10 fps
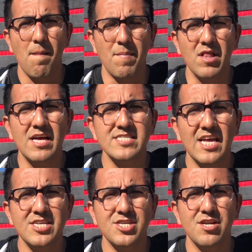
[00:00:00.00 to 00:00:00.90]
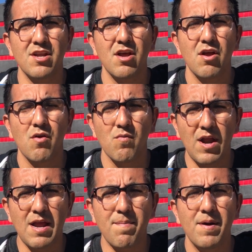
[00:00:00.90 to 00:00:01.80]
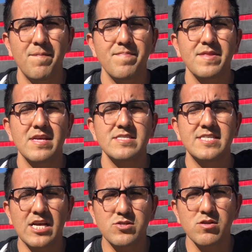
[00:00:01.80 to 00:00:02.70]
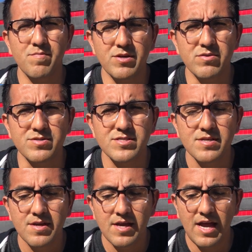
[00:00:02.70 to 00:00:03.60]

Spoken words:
molestation, rape, sexual abuse,